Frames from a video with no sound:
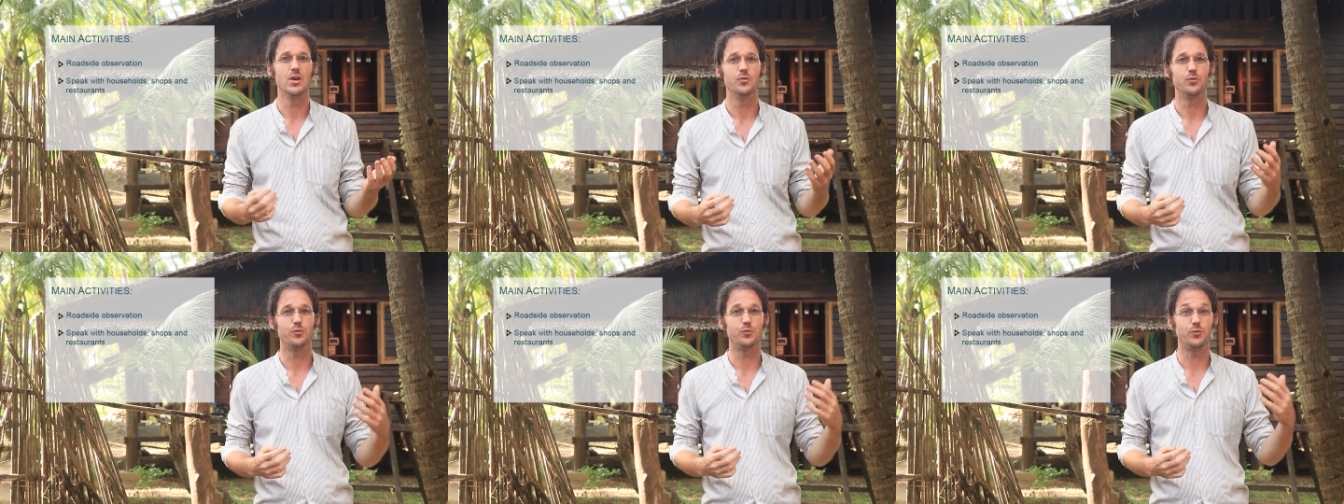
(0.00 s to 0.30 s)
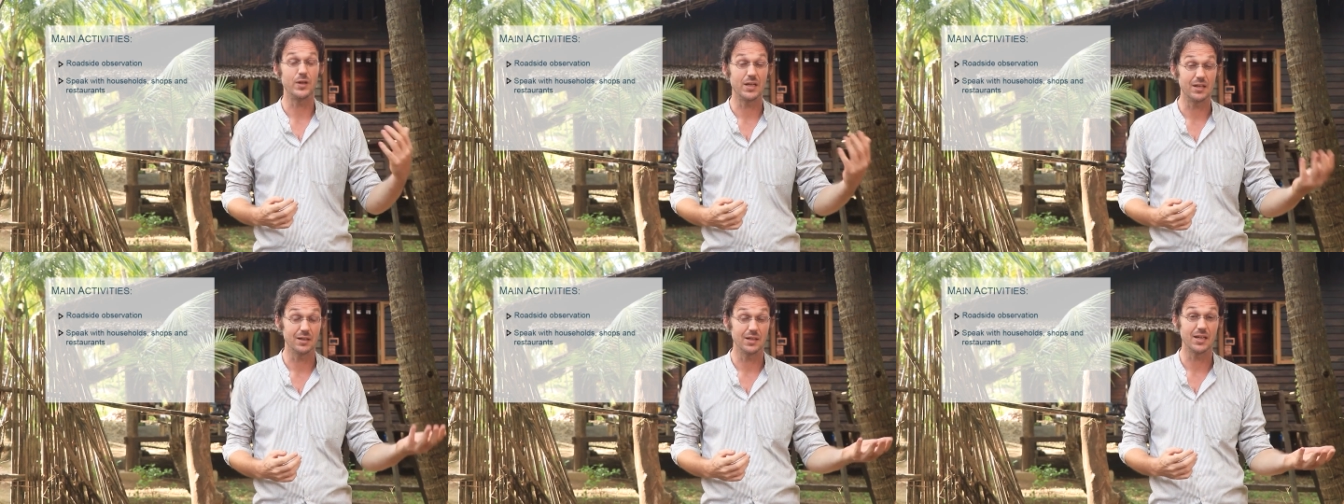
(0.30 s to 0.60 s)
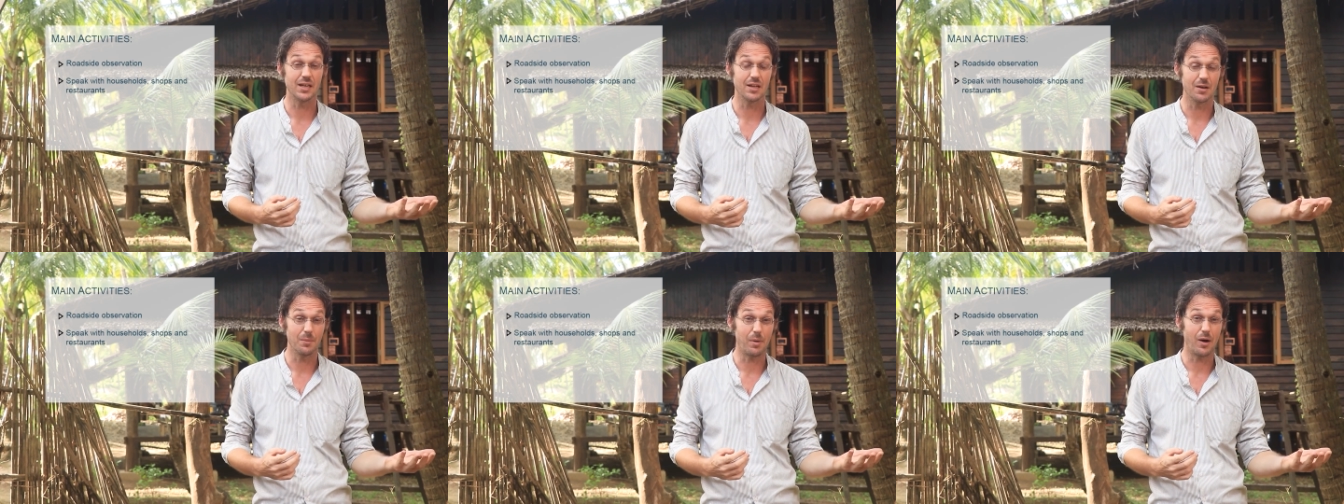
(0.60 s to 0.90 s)

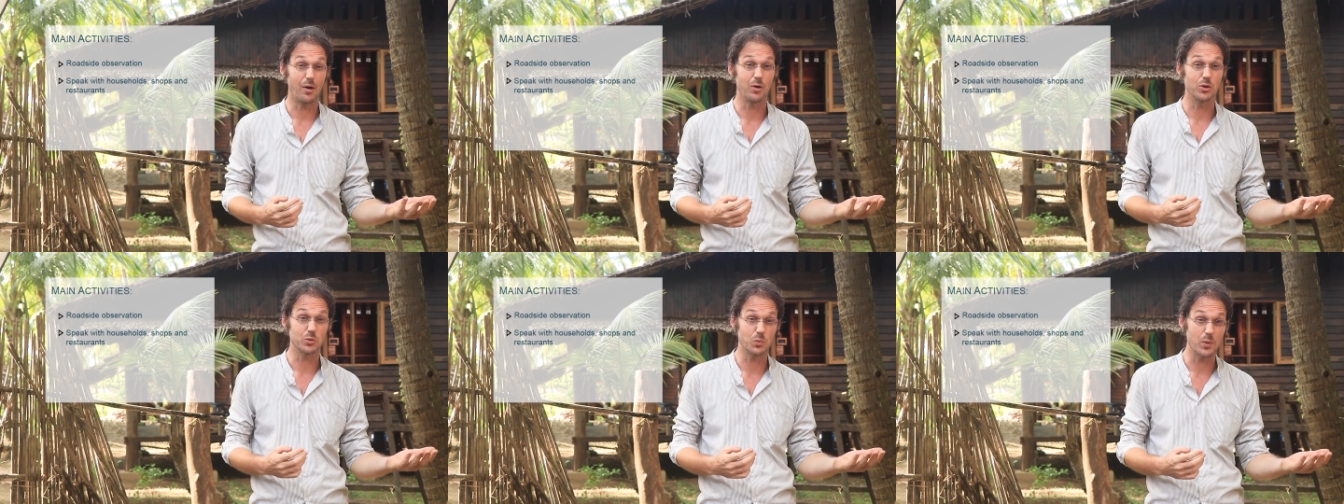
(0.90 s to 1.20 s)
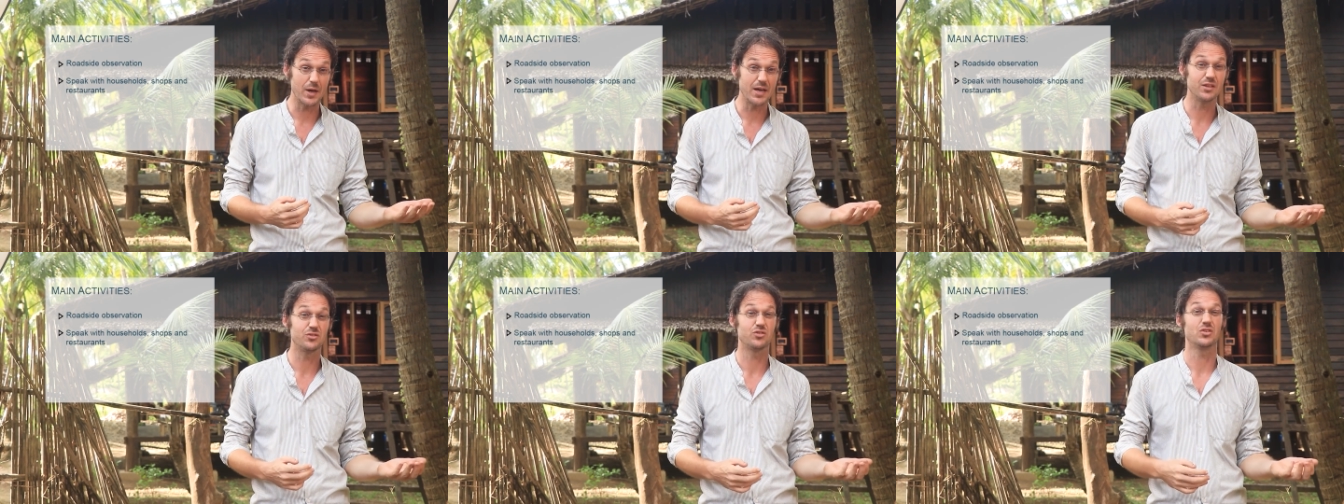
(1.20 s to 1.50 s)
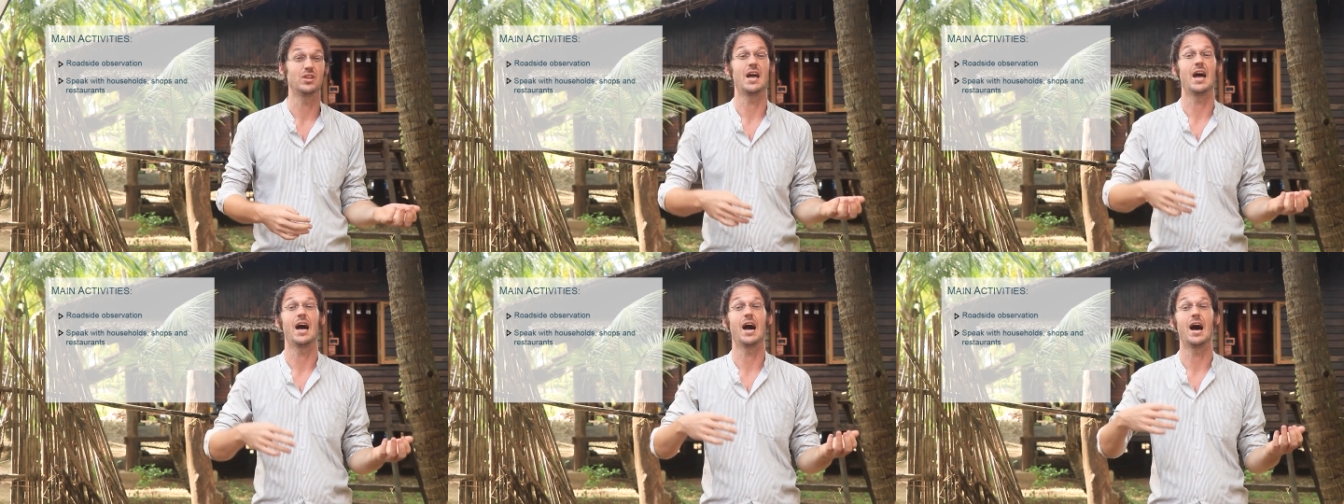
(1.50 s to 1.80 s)
feeling about waste
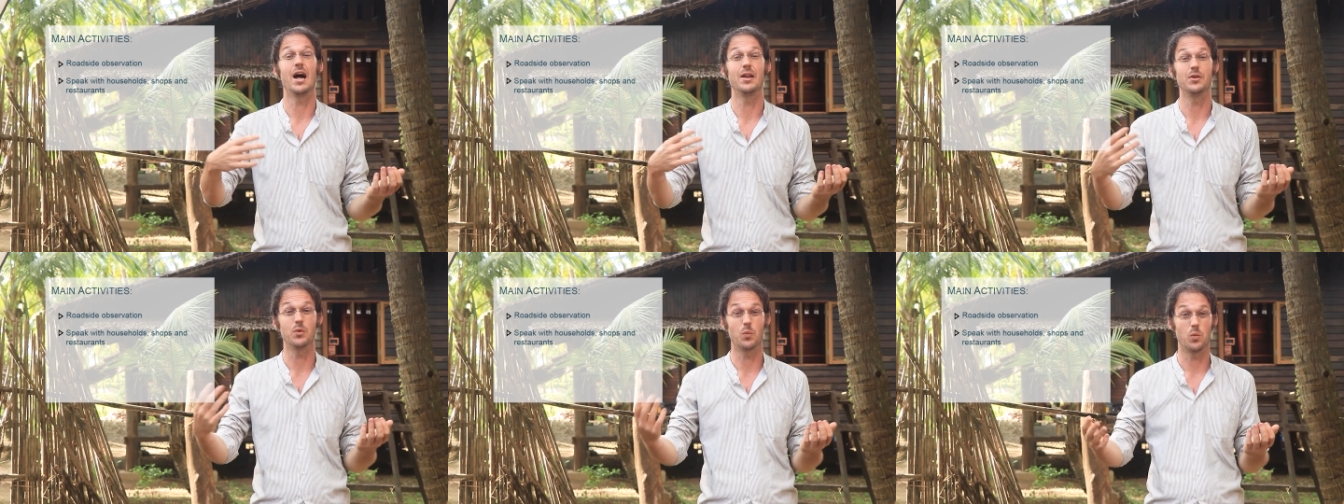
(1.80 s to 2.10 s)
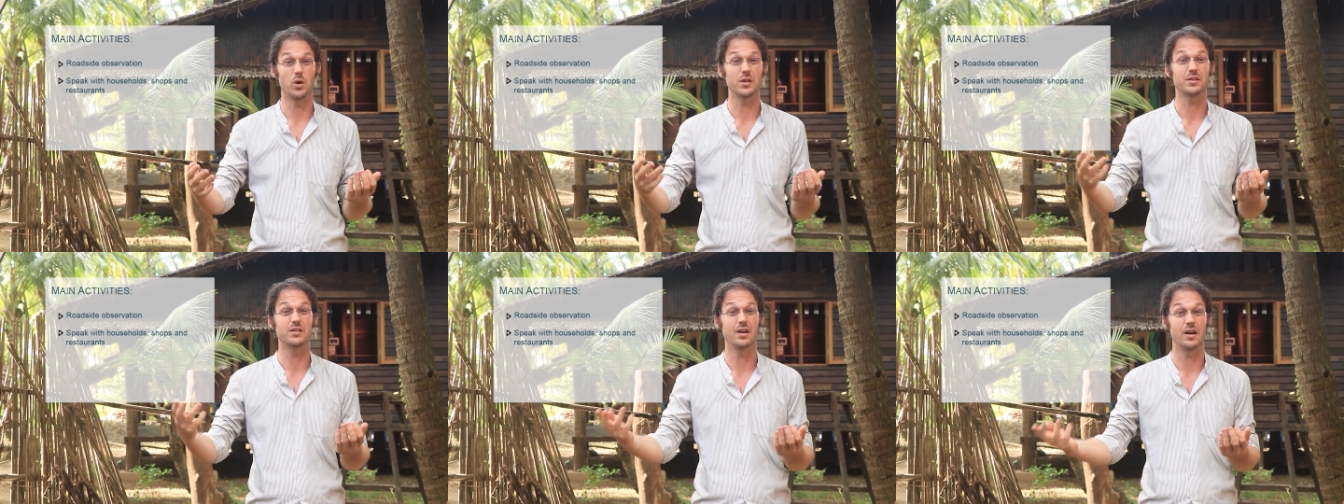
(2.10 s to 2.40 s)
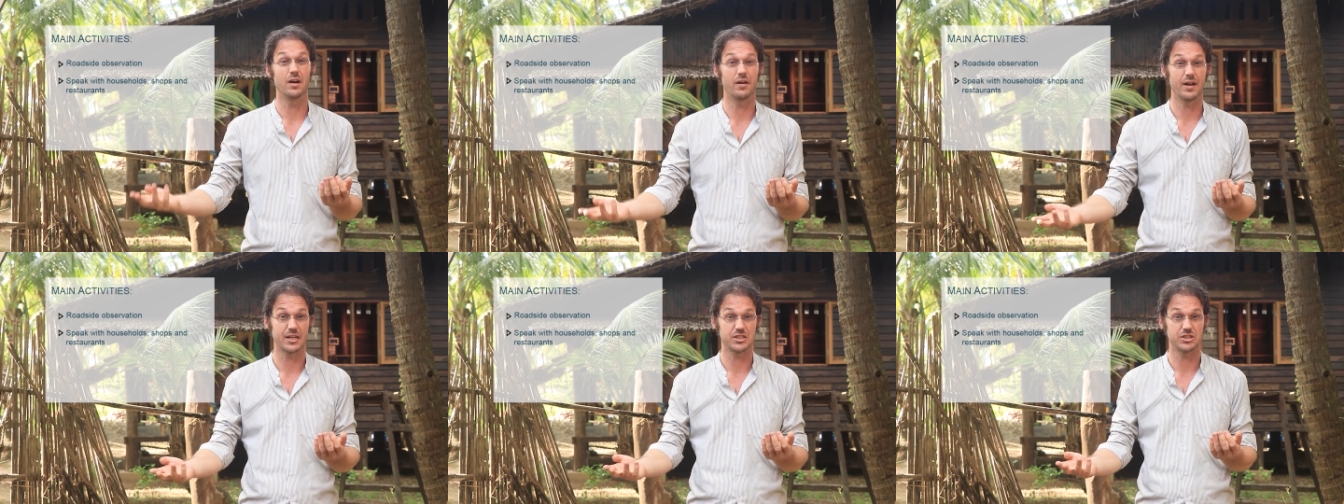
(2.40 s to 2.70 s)
and what
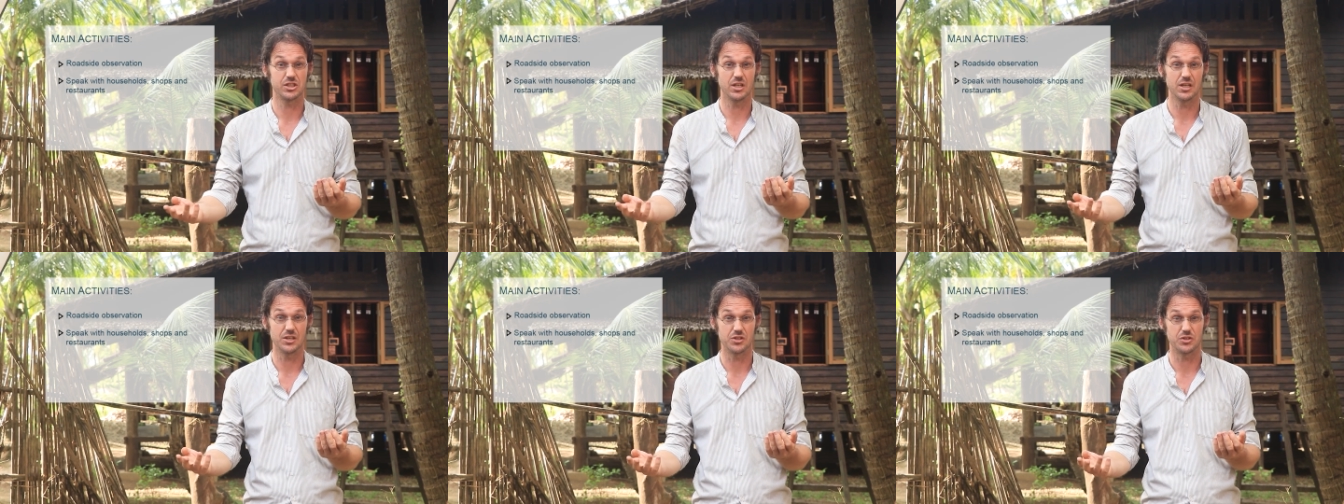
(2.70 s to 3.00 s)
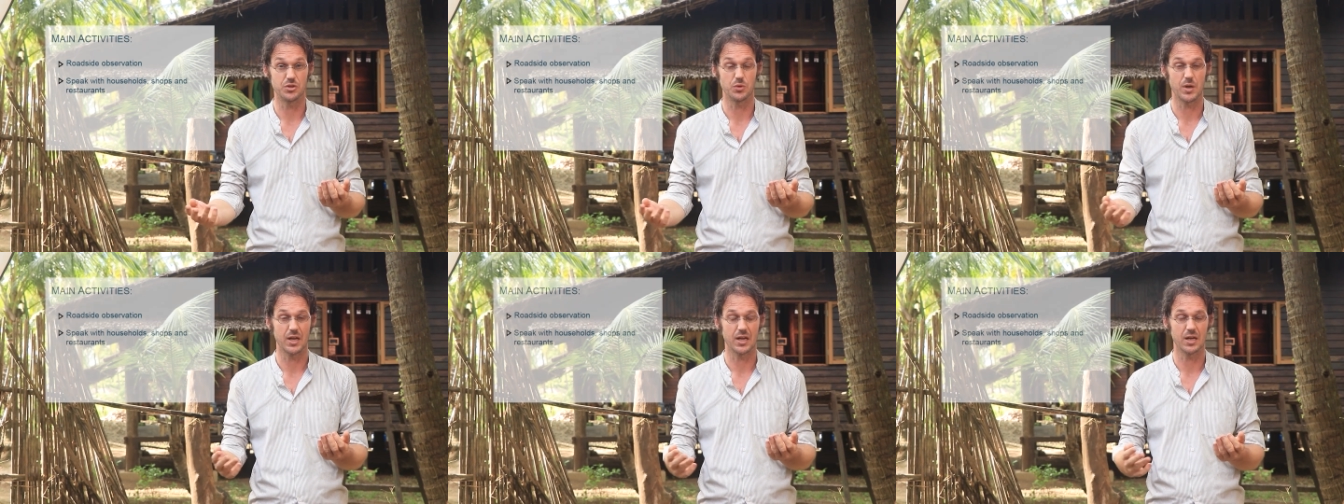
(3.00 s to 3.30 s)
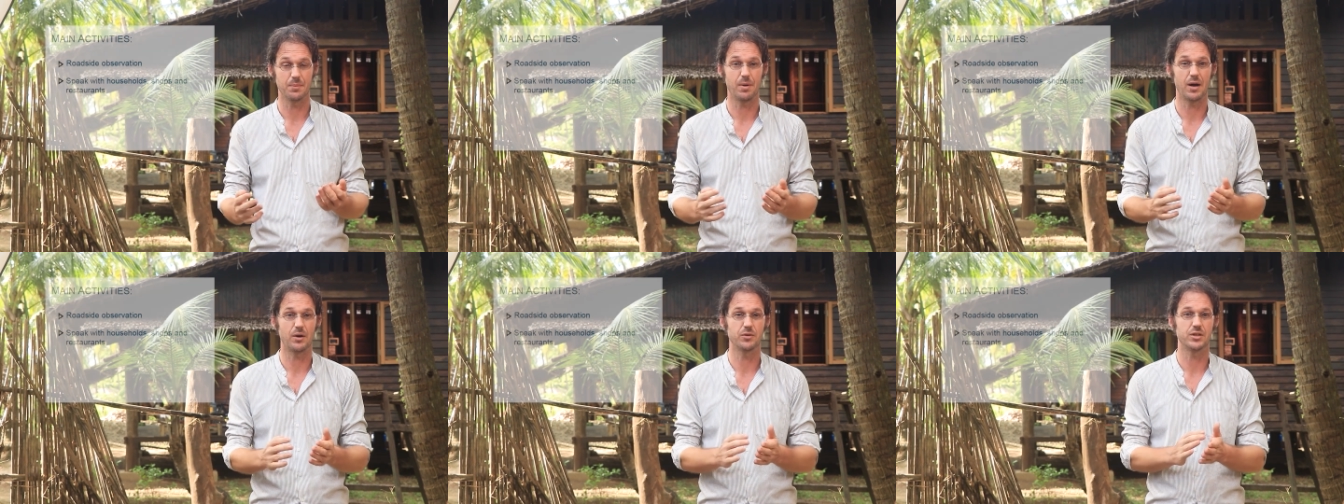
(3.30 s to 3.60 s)
they're actually doing
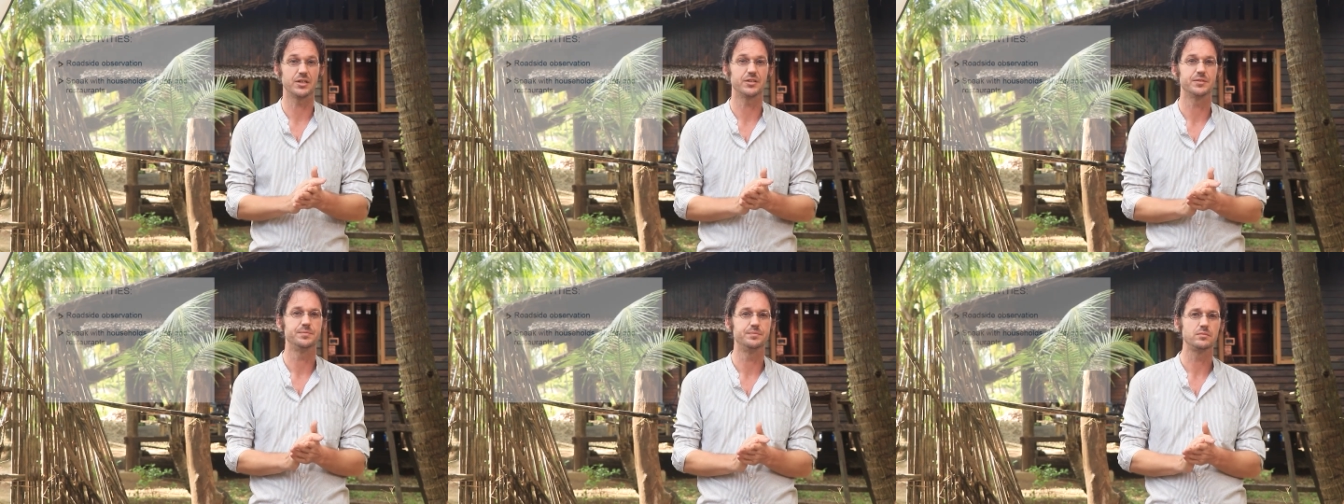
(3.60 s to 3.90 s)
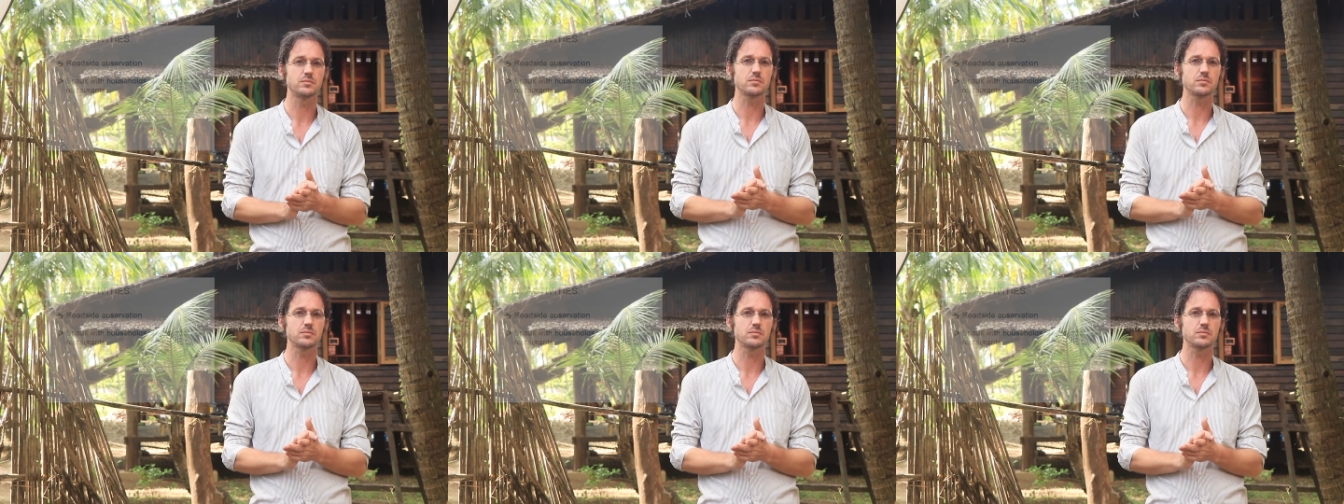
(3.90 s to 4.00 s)
about it.